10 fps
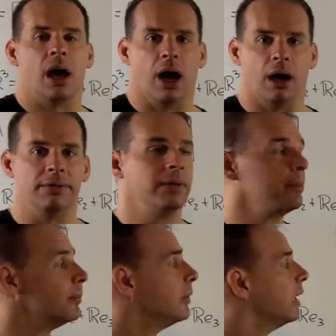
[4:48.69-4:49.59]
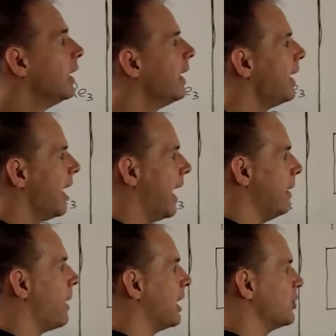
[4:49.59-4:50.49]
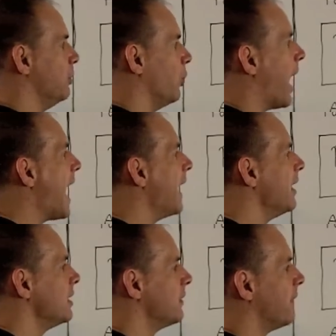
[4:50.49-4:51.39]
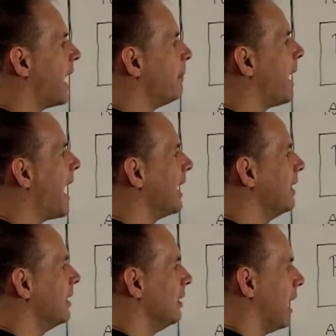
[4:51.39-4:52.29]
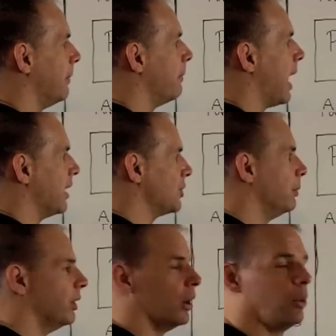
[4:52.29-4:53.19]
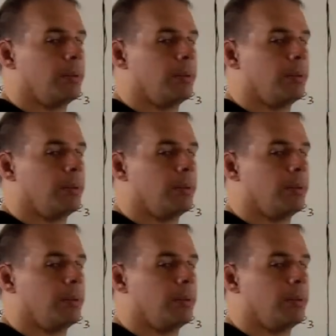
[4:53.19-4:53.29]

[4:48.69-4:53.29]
of A minus mu I divided by lambda minus mu.